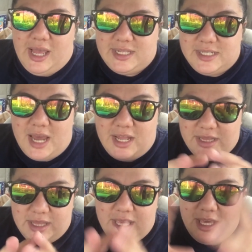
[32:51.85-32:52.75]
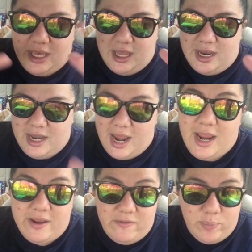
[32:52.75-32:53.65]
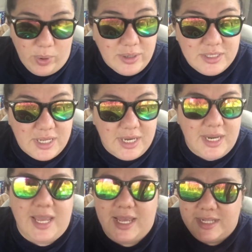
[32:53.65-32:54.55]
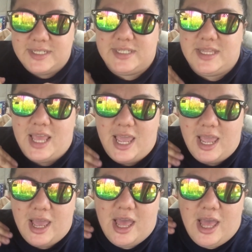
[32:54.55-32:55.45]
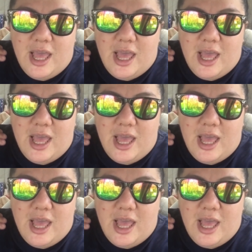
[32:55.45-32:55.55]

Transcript: it's not the native person, it's the